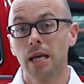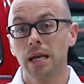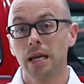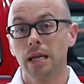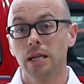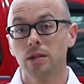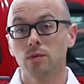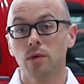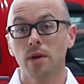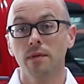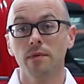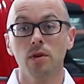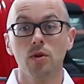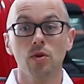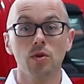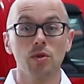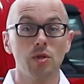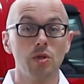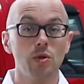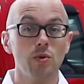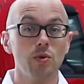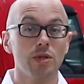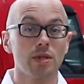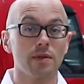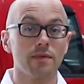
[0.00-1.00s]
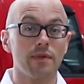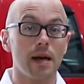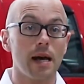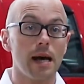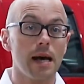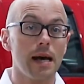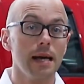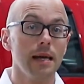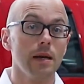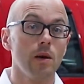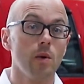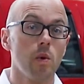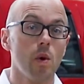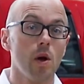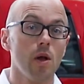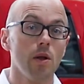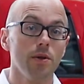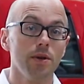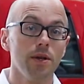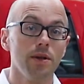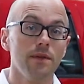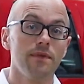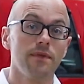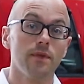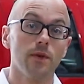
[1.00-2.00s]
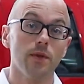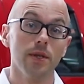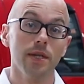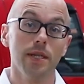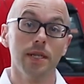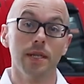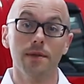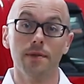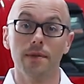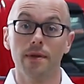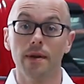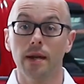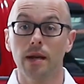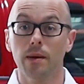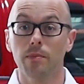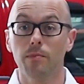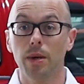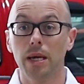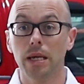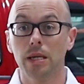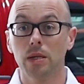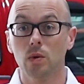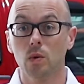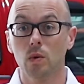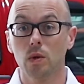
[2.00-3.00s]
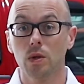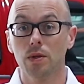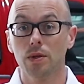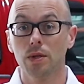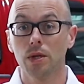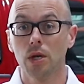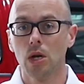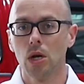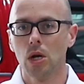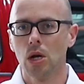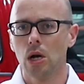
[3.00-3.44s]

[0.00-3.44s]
is Revenol's use of high quality fully synthetic base oils,